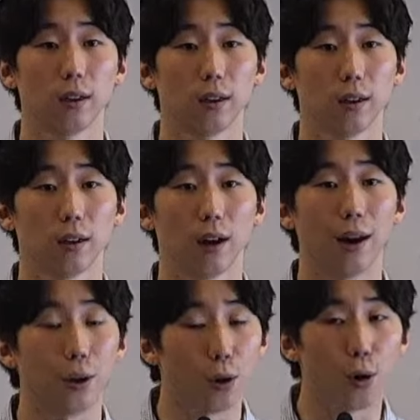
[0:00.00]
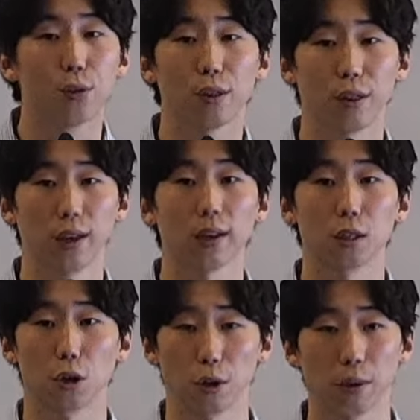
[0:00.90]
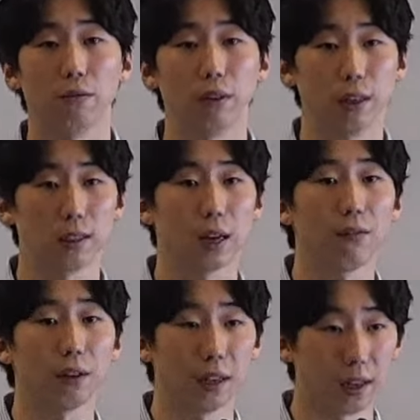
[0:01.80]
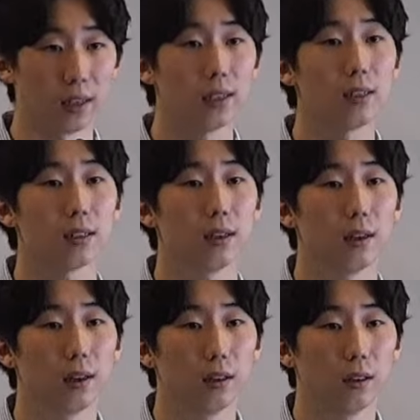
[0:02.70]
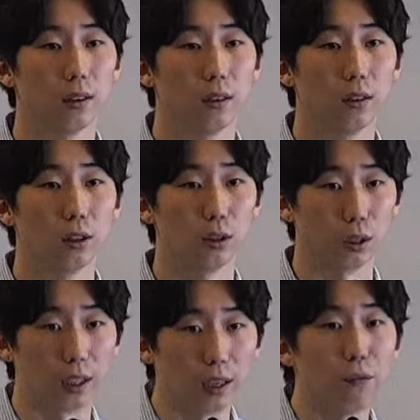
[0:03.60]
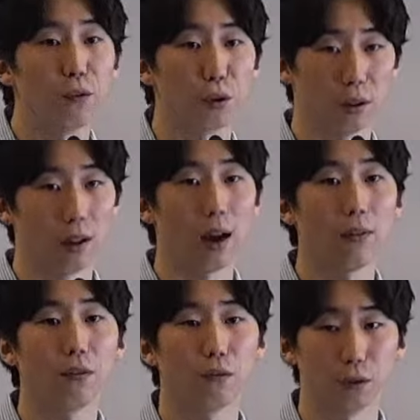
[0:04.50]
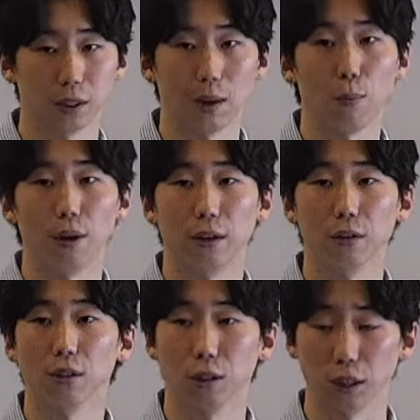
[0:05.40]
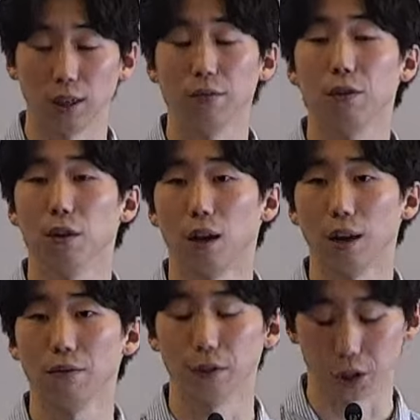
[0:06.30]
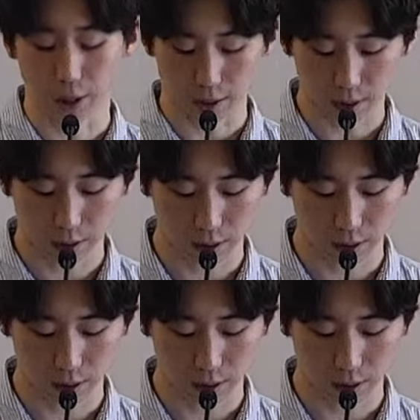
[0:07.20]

I know you think it's going to be really tough, and it is, to give your life for someone else, to give your life for Jesus.